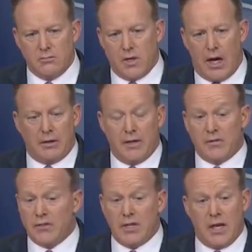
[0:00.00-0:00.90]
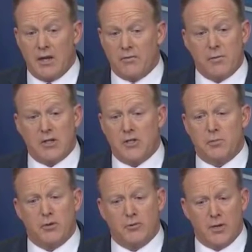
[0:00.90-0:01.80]
I'd love to see any information
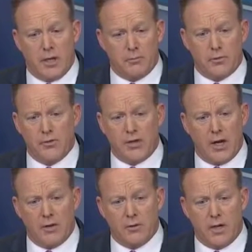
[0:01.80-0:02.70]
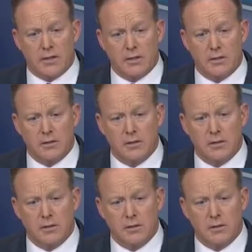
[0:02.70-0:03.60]
that proves that otherwise.
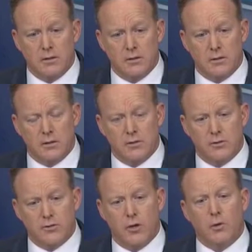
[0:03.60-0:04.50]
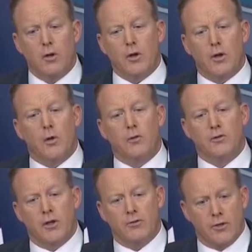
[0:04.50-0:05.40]
Do
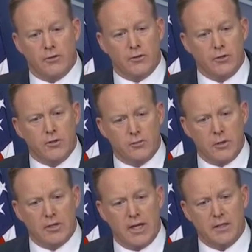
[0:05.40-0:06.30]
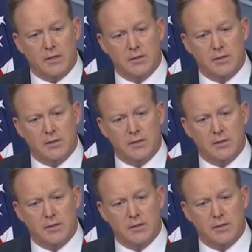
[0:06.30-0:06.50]
you dispute that?